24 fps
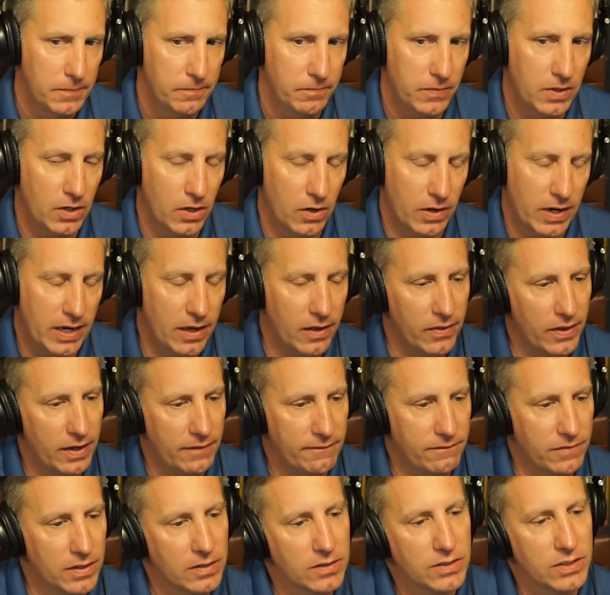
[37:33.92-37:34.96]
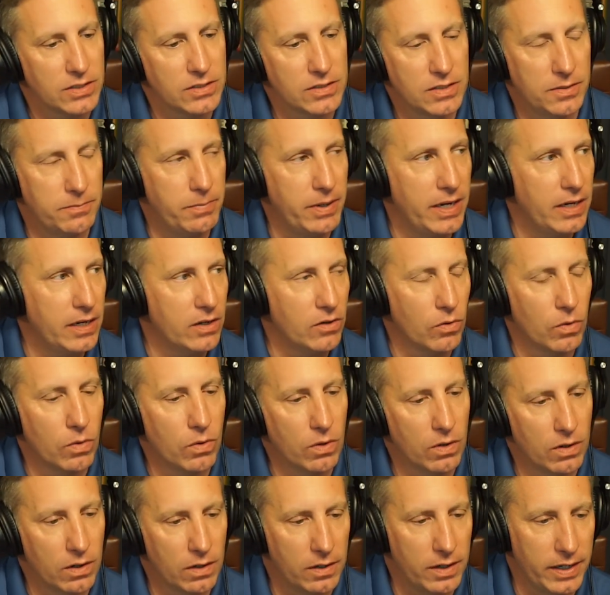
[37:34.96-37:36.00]
you know, how that functions at
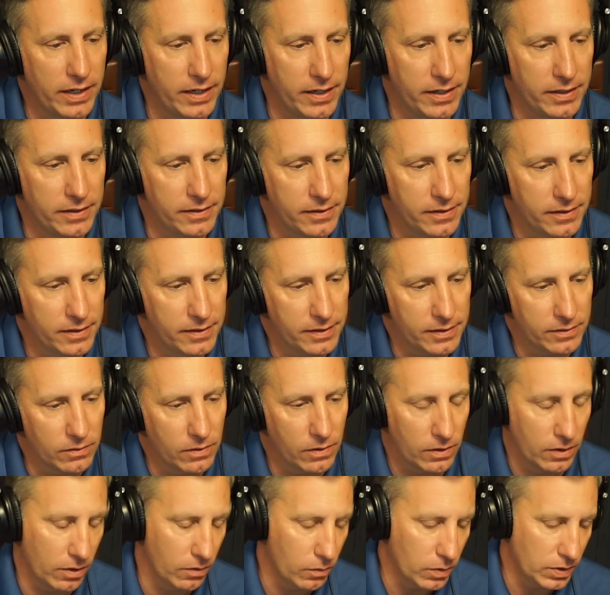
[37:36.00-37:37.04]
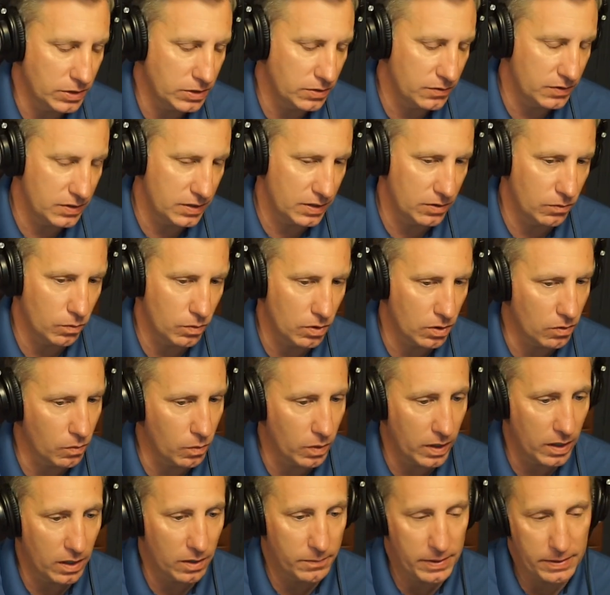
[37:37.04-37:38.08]
Paycor, and, you know, what you've seen work
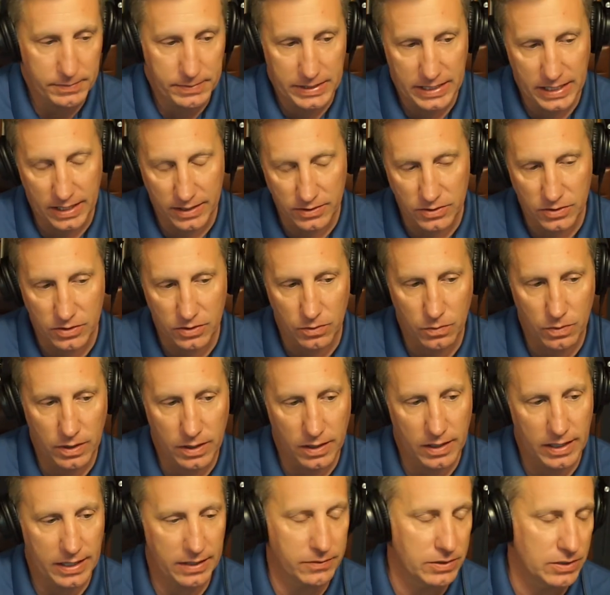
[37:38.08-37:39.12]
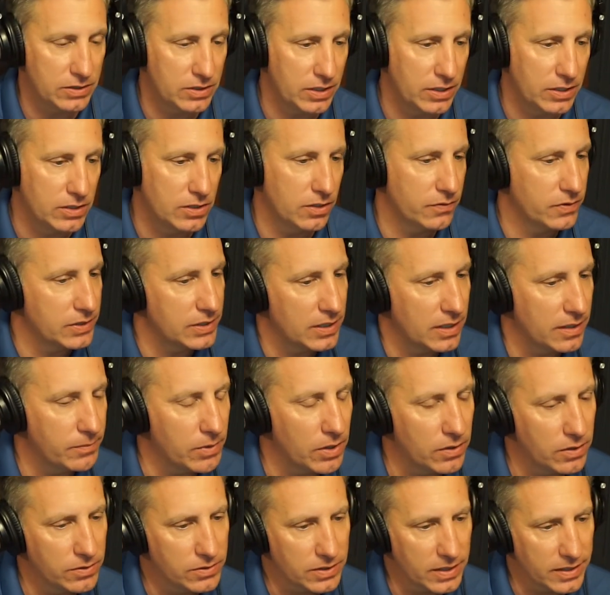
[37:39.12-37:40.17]
well, maybe not so well, how it's changed over time,
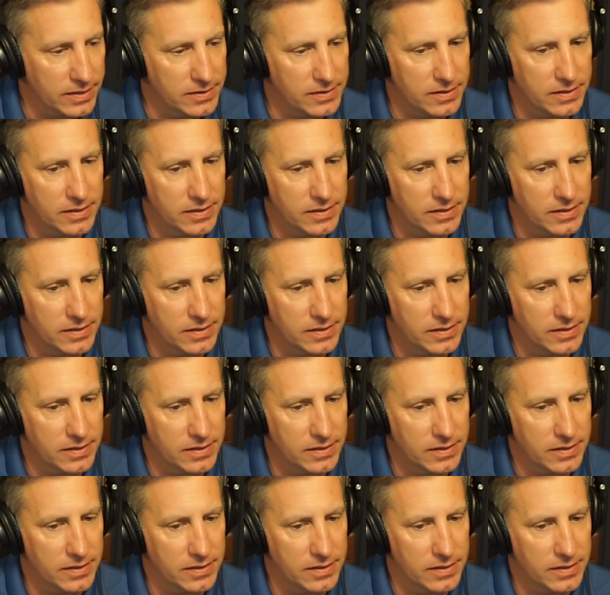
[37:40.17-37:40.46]
all those kinds of